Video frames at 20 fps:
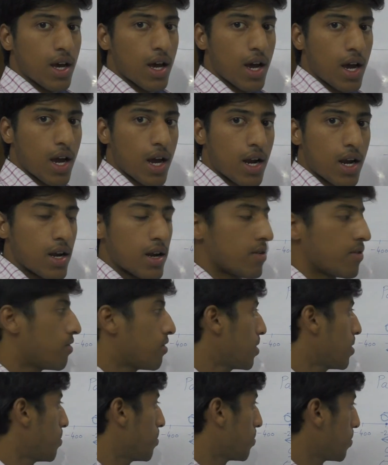and
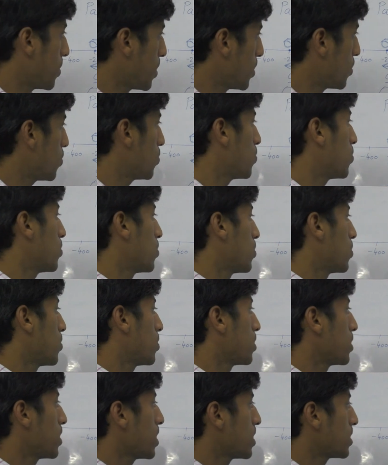from P to
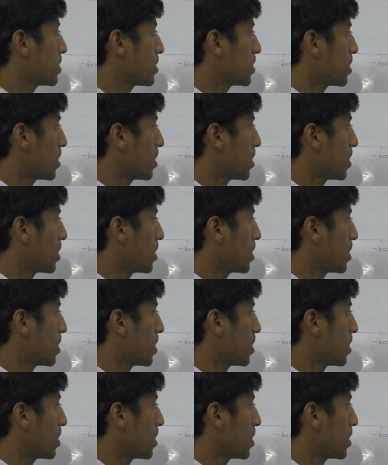O he has